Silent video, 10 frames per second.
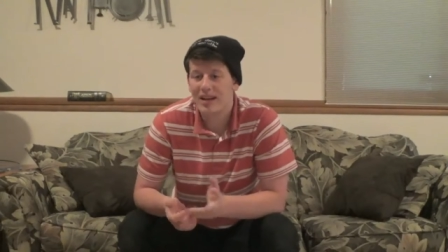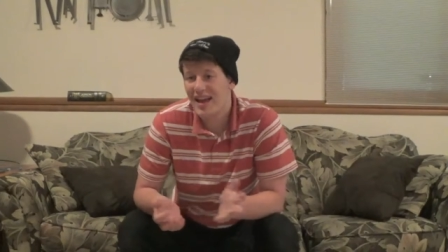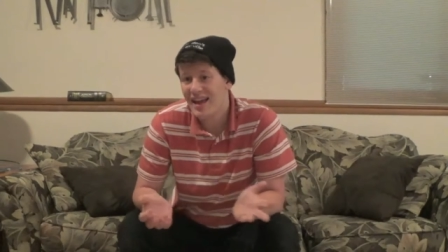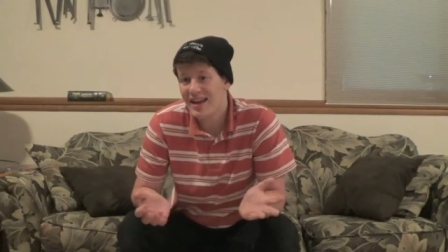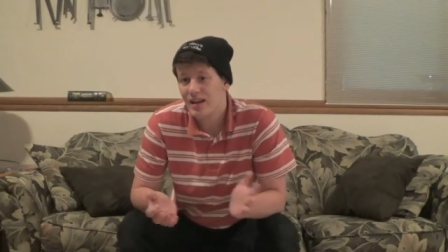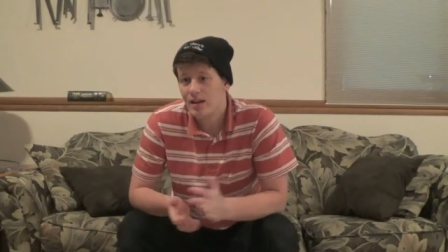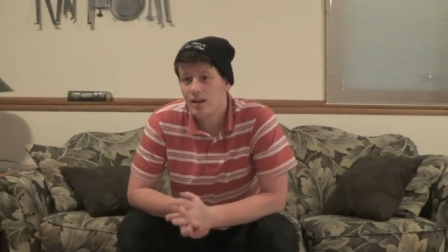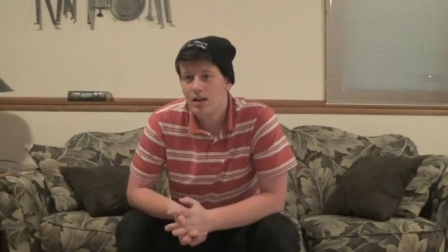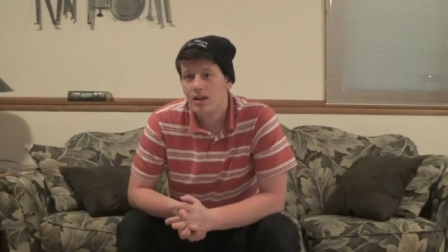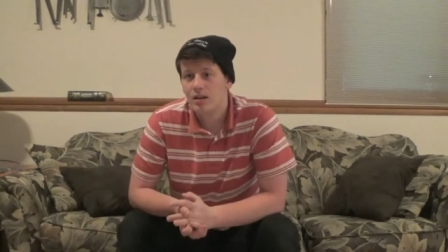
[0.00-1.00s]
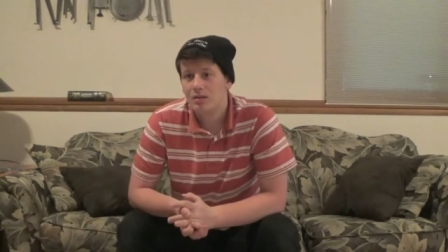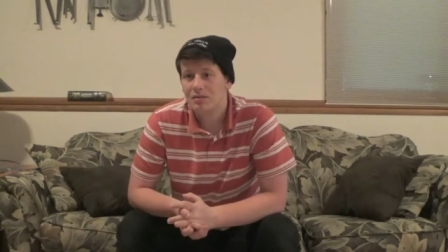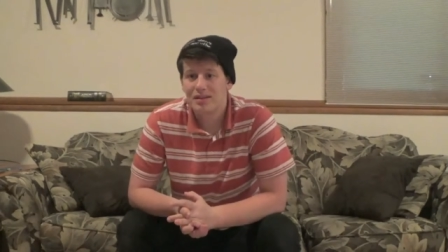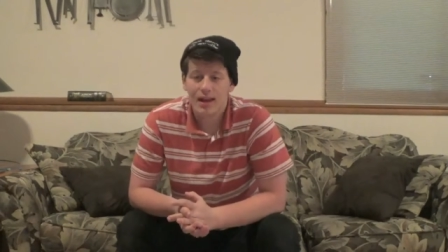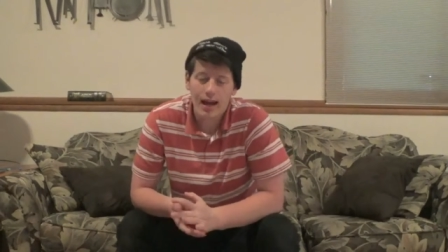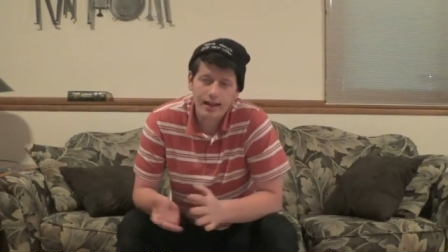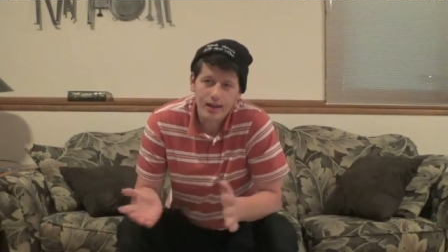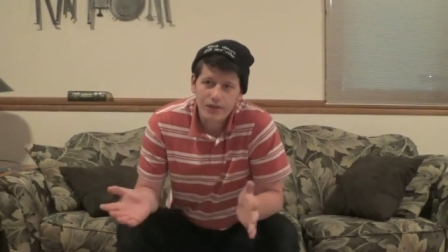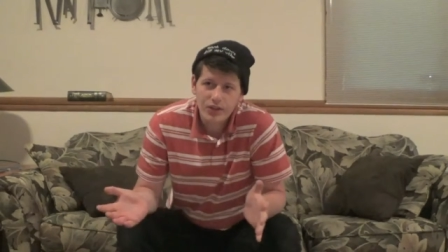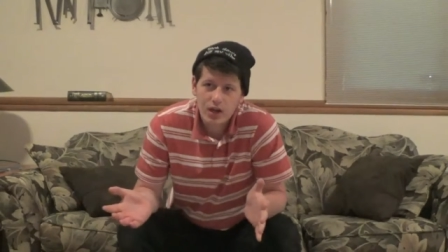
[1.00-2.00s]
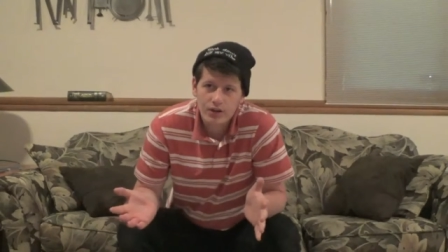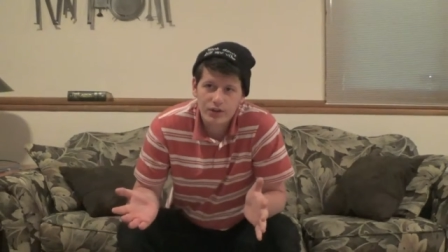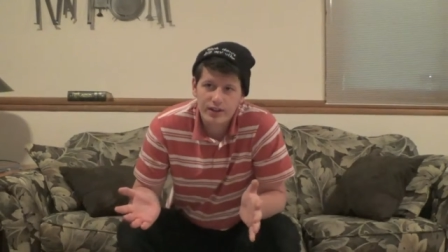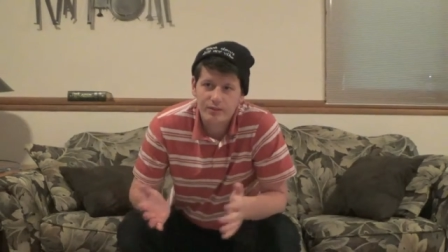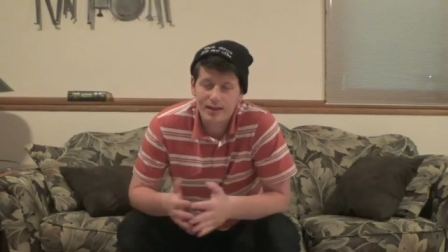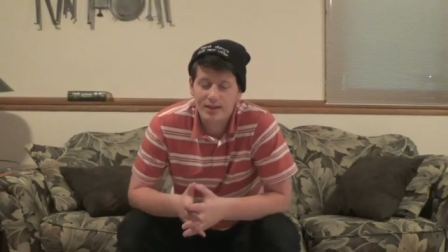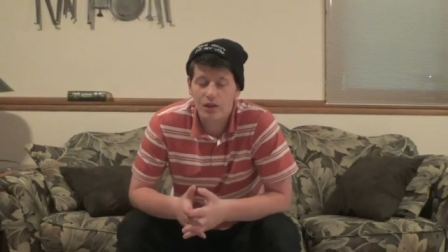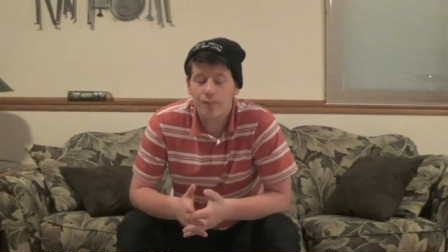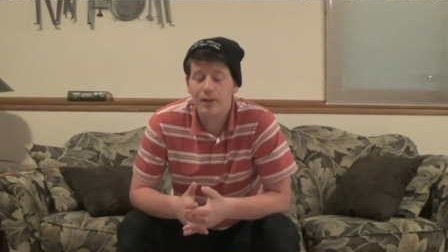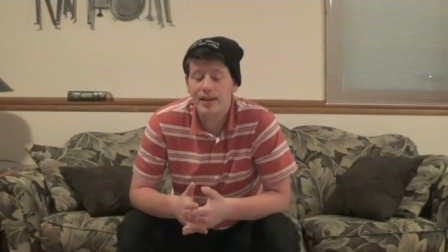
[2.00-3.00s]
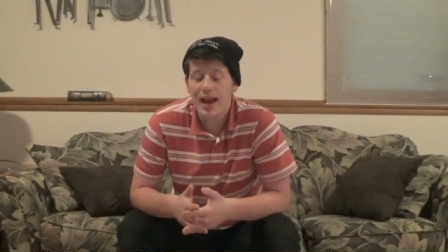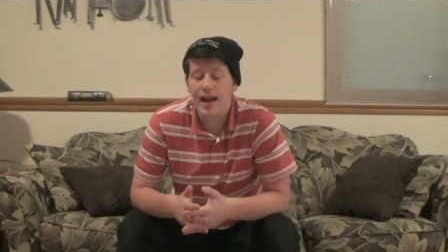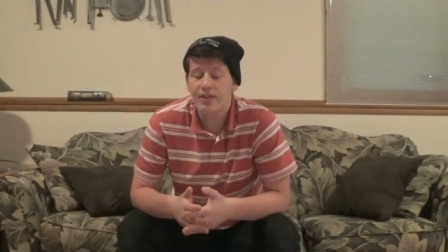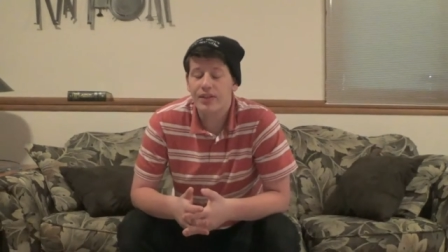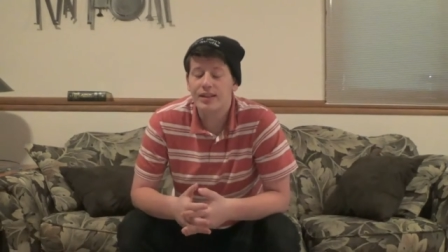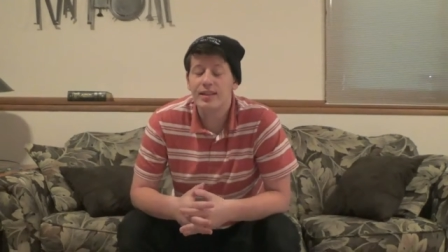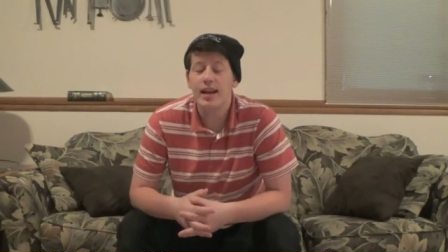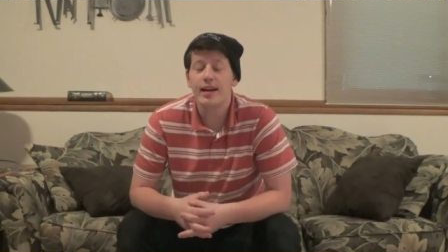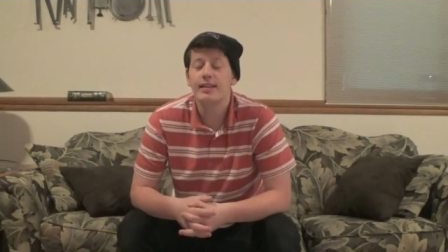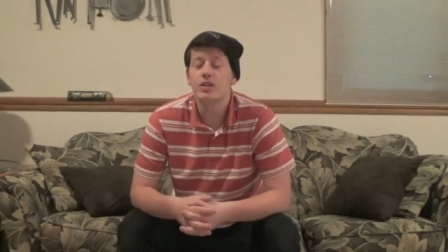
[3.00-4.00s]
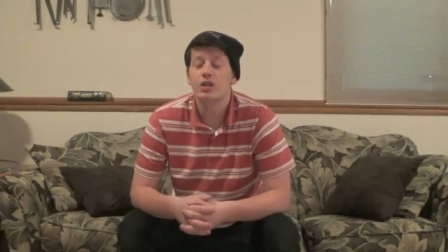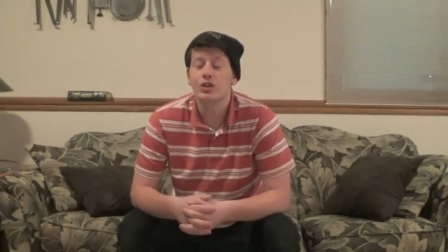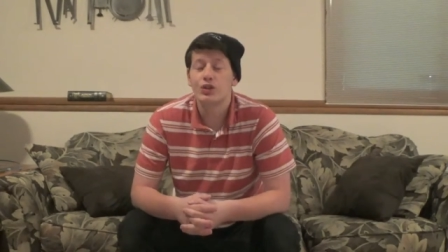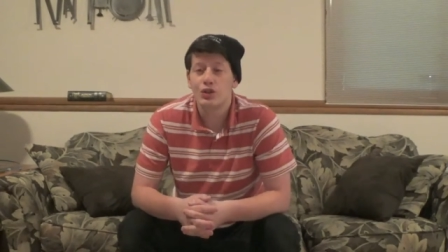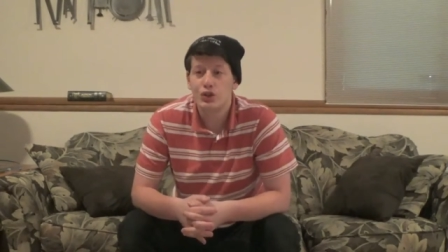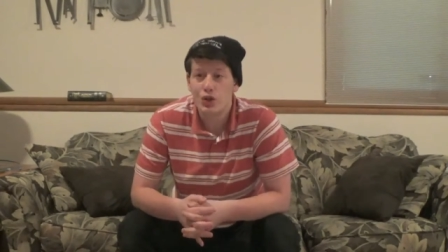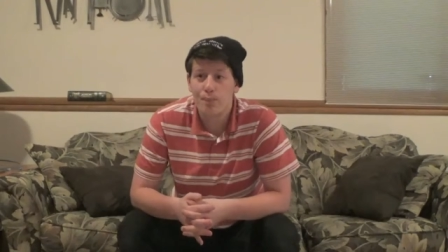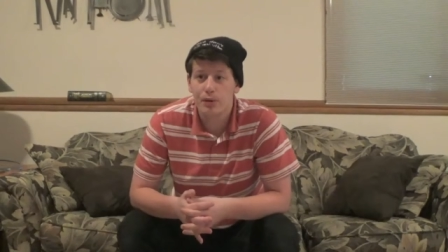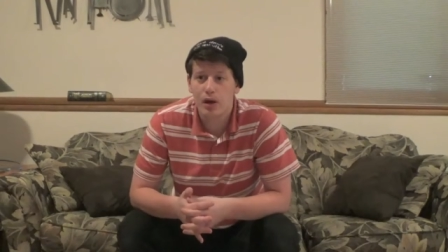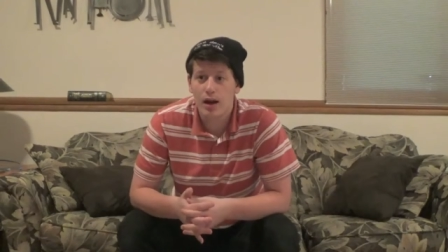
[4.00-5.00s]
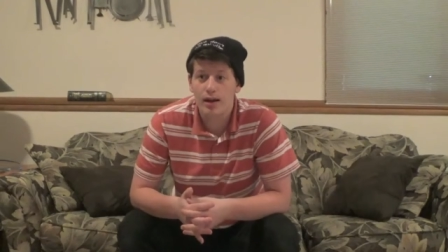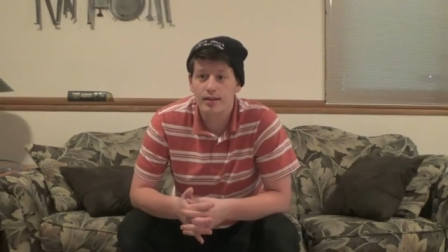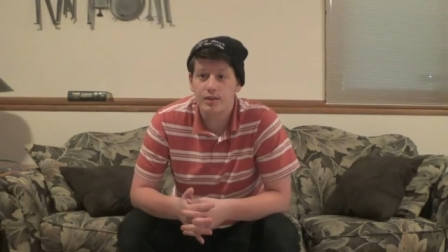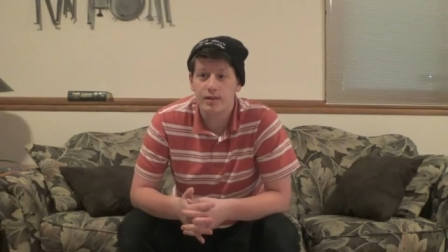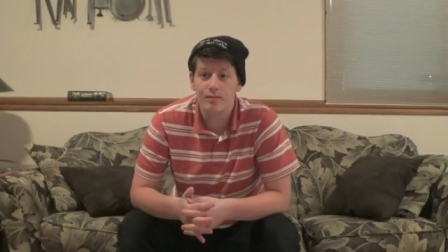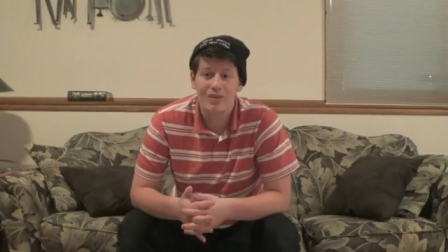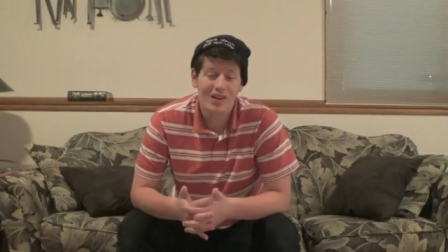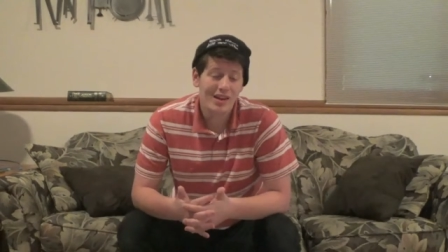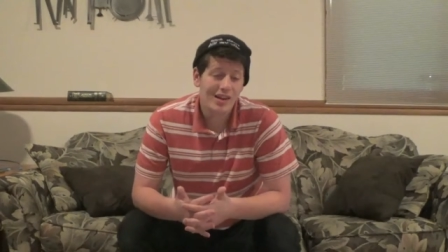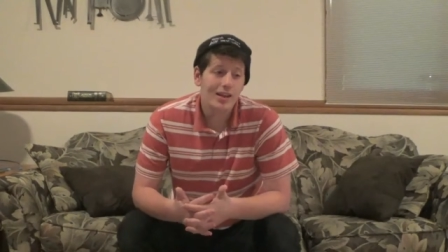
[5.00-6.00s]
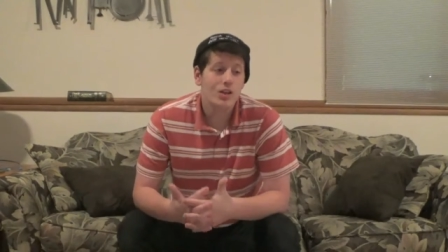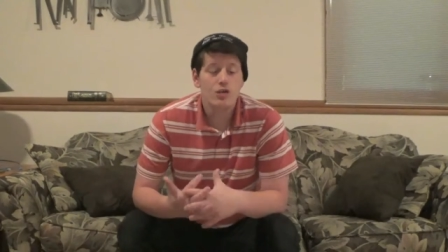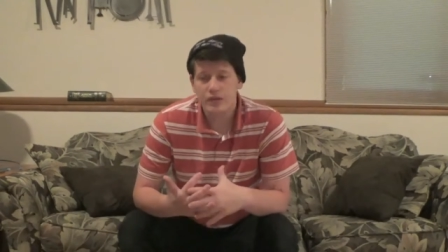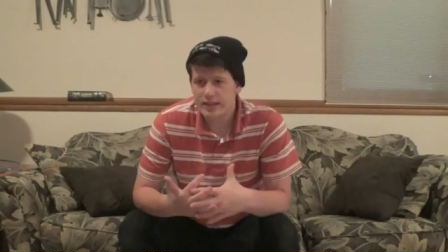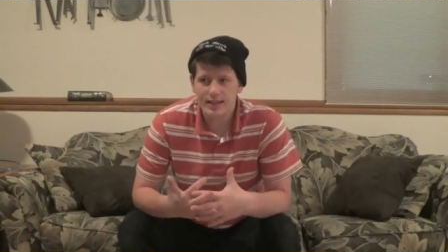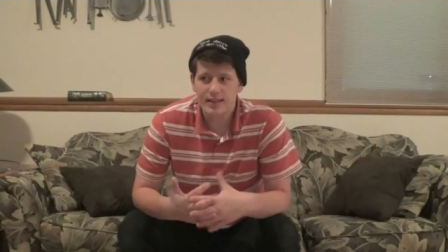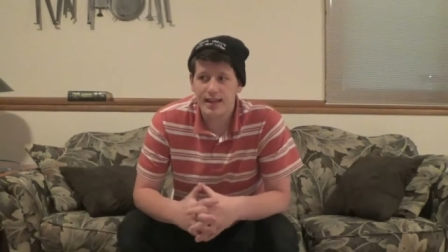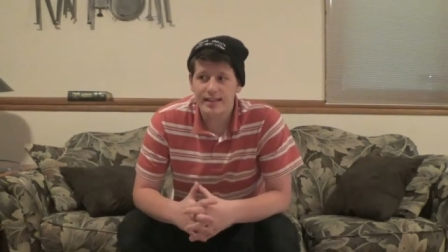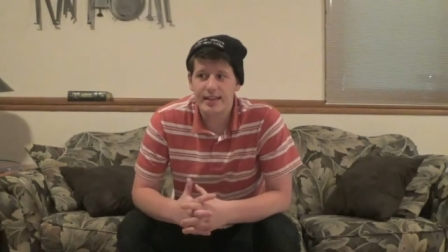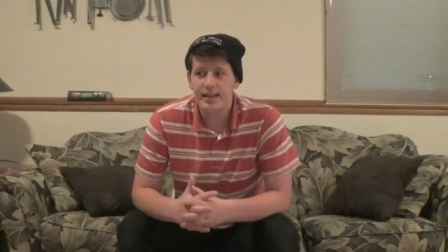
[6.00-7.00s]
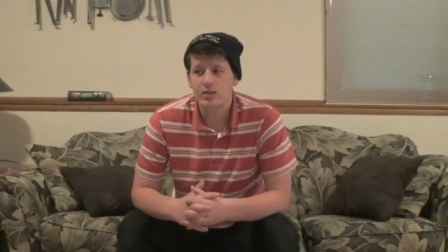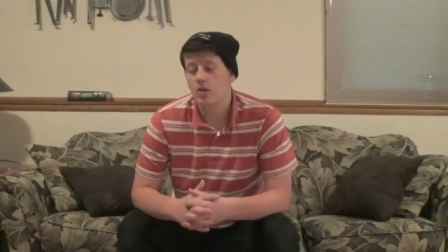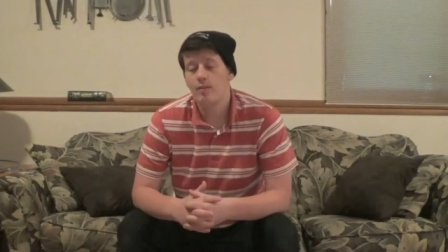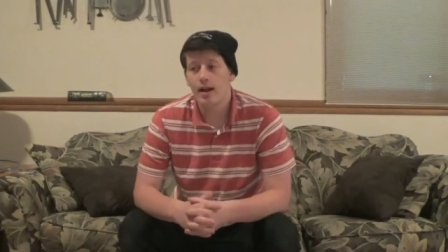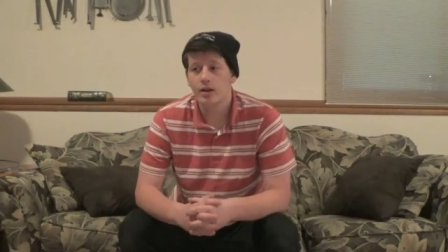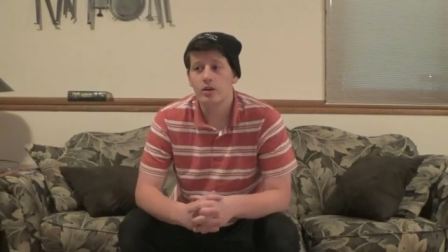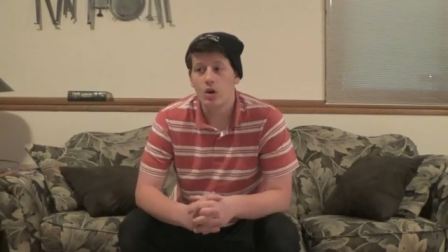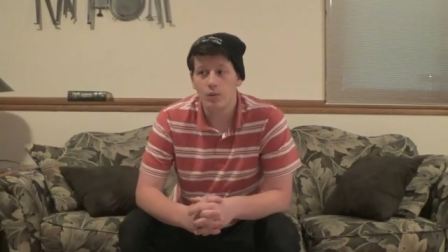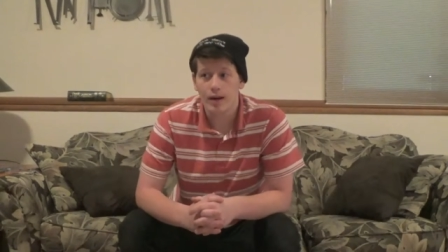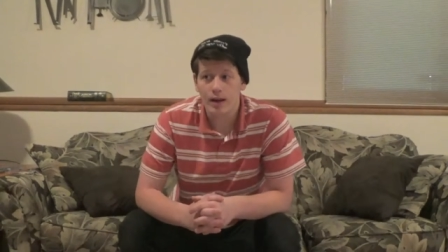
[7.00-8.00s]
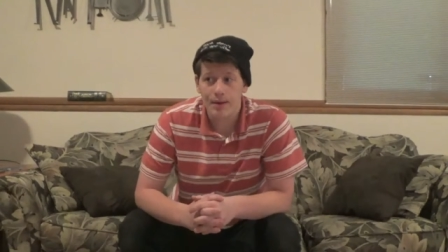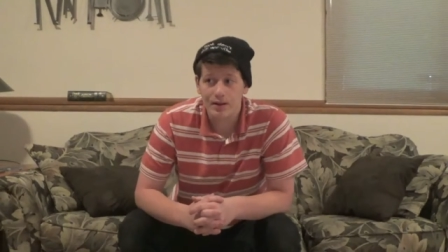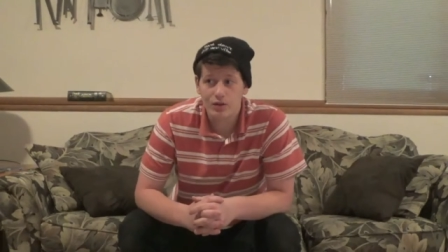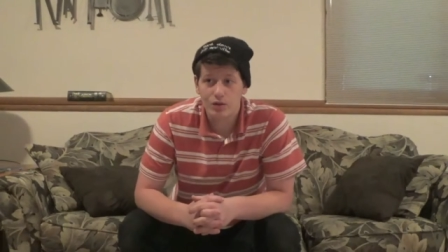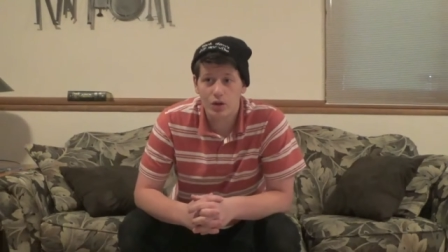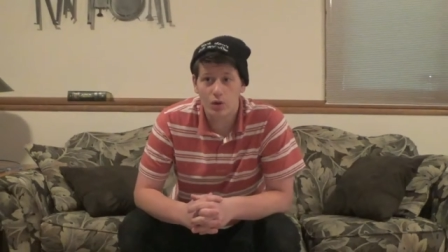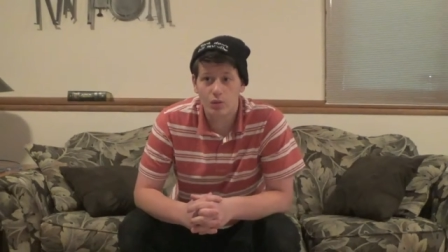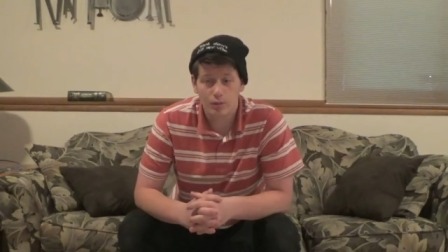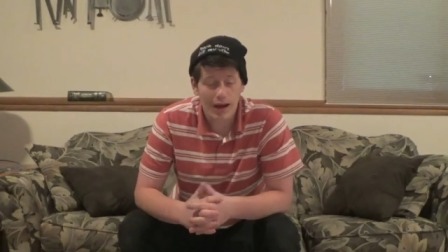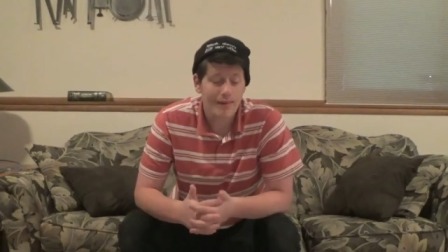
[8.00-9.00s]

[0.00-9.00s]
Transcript: But hey, I love to contradict myself. But yeah, these guys are super awesome. You've seen the Titanic, so I'm not going to recommend you to go